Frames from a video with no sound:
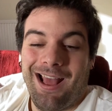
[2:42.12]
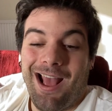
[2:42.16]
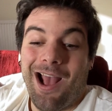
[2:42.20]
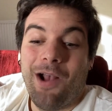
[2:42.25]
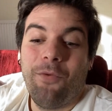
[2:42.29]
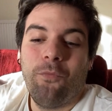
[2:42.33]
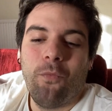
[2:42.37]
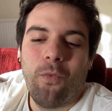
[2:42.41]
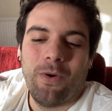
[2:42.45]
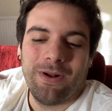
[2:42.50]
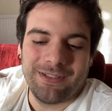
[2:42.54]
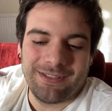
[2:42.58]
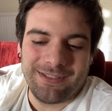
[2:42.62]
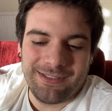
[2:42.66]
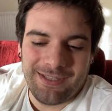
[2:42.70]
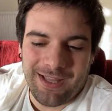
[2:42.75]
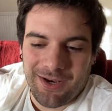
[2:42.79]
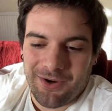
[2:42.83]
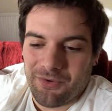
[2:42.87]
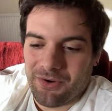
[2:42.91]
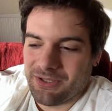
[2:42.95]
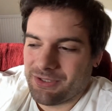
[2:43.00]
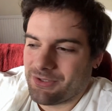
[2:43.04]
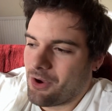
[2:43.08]
And once
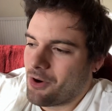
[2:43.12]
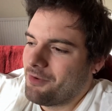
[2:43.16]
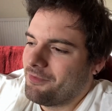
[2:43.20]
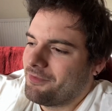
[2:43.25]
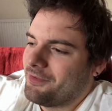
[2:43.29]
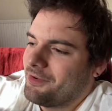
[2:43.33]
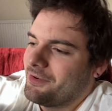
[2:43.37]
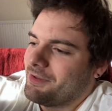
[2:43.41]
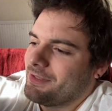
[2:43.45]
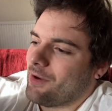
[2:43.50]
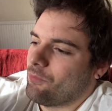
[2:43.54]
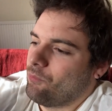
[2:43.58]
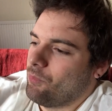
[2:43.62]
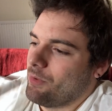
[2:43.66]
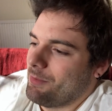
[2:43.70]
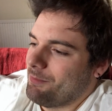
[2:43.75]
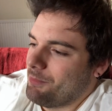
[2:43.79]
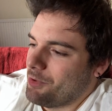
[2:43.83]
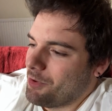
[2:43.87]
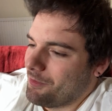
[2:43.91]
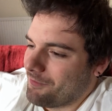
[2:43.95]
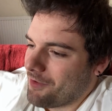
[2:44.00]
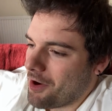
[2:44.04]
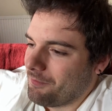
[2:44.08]
dinner is over, then we
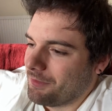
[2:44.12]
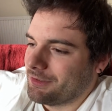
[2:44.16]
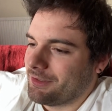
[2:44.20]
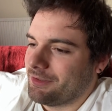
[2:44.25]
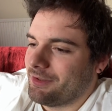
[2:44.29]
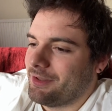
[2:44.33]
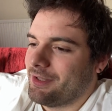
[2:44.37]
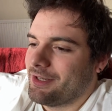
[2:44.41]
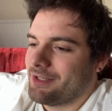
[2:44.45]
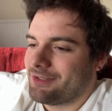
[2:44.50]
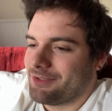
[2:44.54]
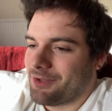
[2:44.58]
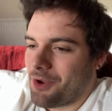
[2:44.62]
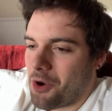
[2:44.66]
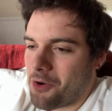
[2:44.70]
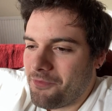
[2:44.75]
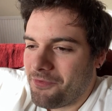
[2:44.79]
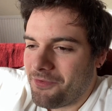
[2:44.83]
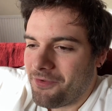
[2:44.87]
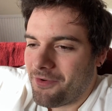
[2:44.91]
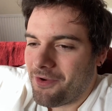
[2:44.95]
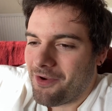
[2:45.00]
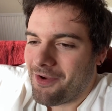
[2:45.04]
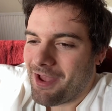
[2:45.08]
move over to the
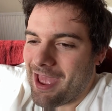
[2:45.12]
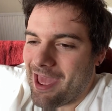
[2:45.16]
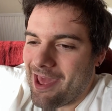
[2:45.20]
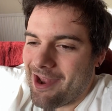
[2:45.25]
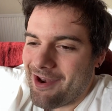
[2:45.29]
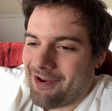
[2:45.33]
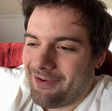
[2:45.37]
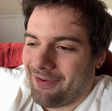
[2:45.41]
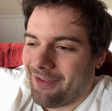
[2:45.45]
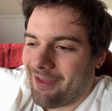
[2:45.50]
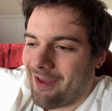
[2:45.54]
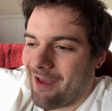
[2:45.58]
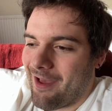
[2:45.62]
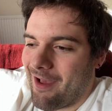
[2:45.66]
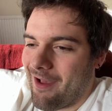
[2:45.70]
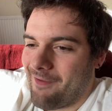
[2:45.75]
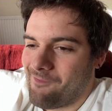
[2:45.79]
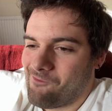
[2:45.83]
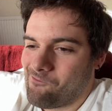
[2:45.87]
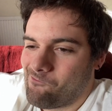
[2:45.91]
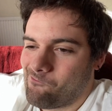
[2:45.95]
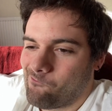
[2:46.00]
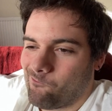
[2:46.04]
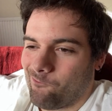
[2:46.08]
sofa and, uh,
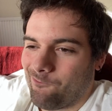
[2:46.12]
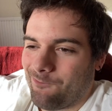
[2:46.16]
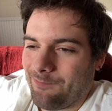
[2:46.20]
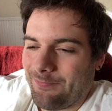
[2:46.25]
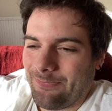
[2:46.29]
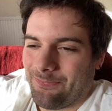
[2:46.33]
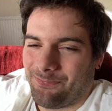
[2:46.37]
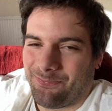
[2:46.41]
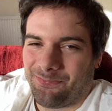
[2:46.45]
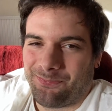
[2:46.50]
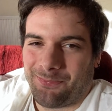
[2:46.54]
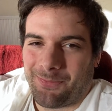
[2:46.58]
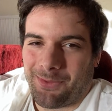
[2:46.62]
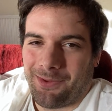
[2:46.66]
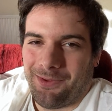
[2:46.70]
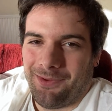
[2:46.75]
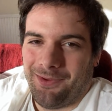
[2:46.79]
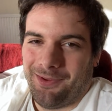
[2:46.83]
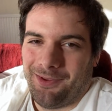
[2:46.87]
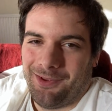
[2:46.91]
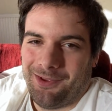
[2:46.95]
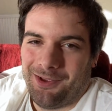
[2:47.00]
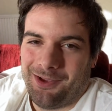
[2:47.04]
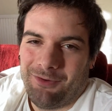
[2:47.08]

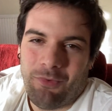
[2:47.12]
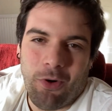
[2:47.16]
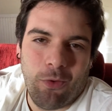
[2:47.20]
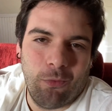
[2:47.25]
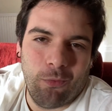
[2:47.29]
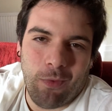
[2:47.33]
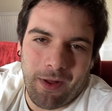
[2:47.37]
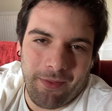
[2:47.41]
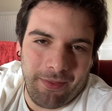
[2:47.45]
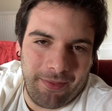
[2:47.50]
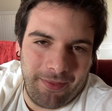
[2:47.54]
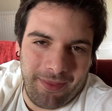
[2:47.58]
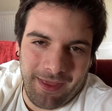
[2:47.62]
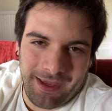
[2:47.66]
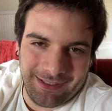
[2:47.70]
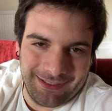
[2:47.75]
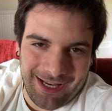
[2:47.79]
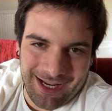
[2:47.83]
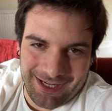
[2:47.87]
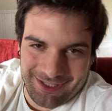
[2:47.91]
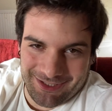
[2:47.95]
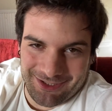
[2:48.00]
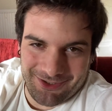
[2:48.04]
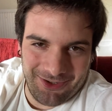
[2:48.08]
well, one thing
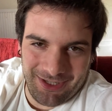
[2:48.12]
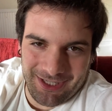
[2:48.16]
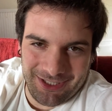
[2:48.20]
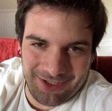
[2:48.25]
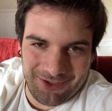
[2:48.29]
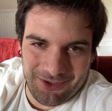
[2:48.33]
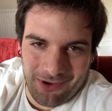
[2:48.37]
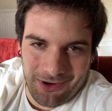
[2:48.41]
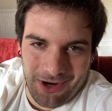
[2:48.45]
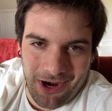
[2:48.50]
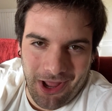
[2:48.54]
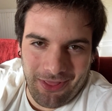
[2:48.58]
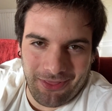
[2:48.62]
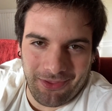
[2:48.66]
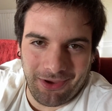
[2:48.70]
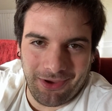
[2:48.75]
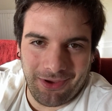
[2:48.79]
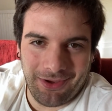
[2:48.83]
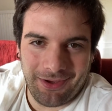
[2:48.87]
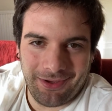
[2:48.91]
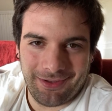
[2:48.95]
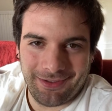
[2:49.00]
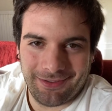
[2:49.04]
tends to lead to another.